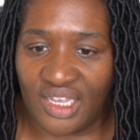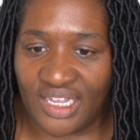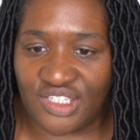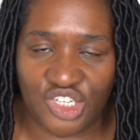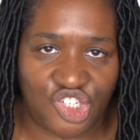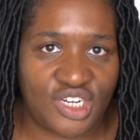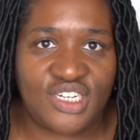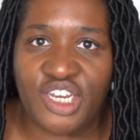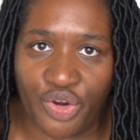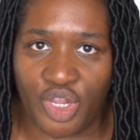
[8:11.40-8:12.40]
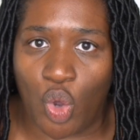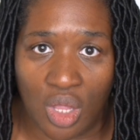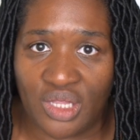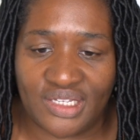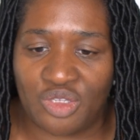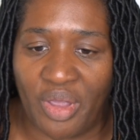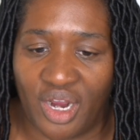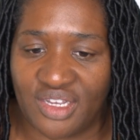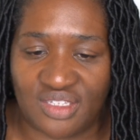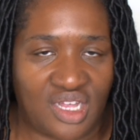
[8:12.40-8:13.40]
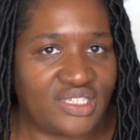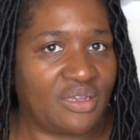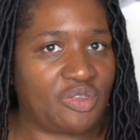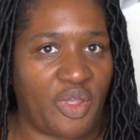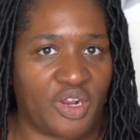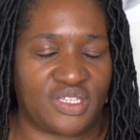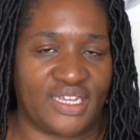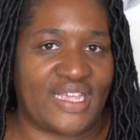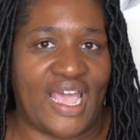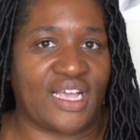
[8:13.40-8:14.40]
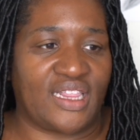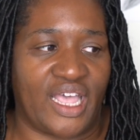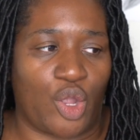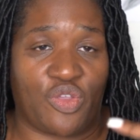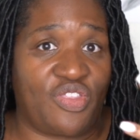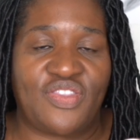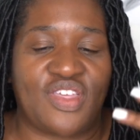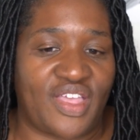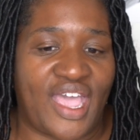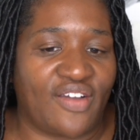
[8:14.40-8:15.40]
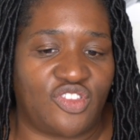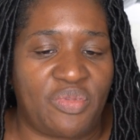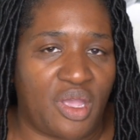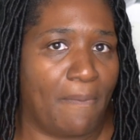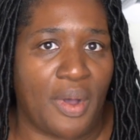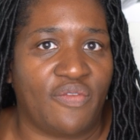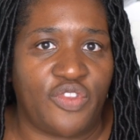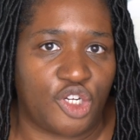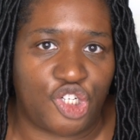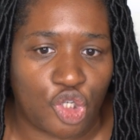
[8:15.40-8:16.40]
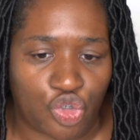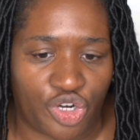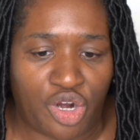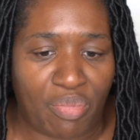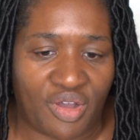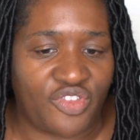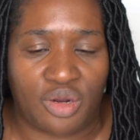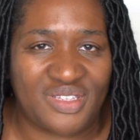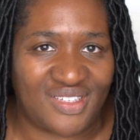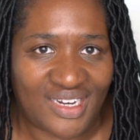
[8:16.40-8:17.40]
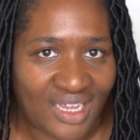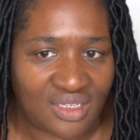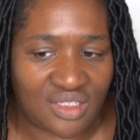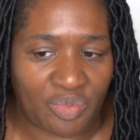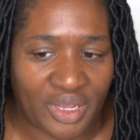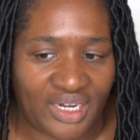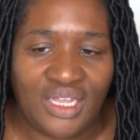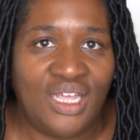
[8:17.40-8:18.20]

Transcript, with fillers: It's such an endearing quality as a parent, because a lot of times parents like to act like or think that they have to be above their children and above their mistakes, but